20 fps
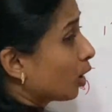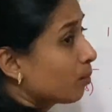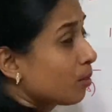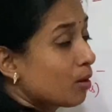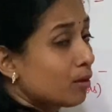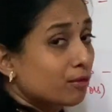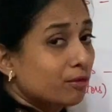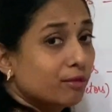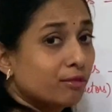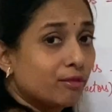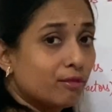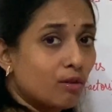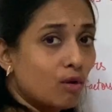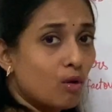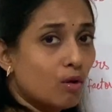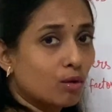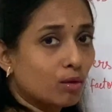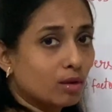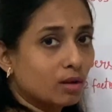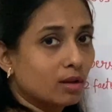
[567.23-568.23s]
about
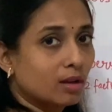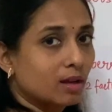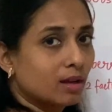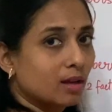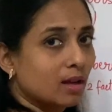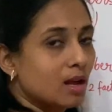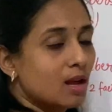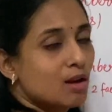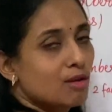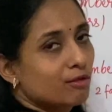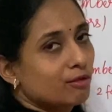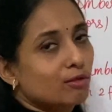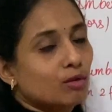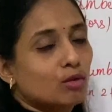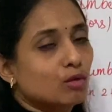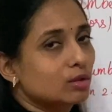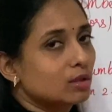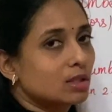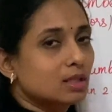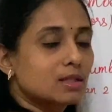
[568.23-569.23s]
4?
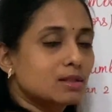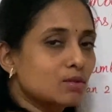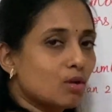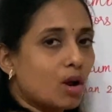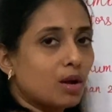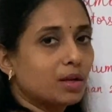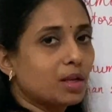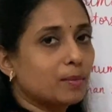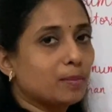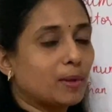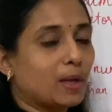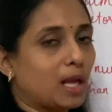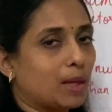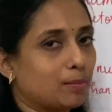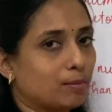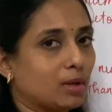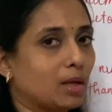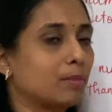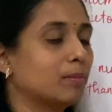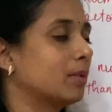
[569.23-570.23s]
4 is not a
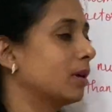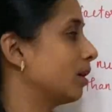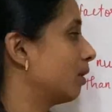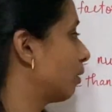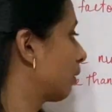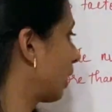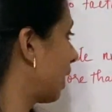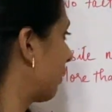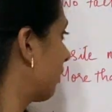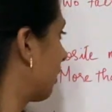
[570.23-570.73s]
prime number. Okay,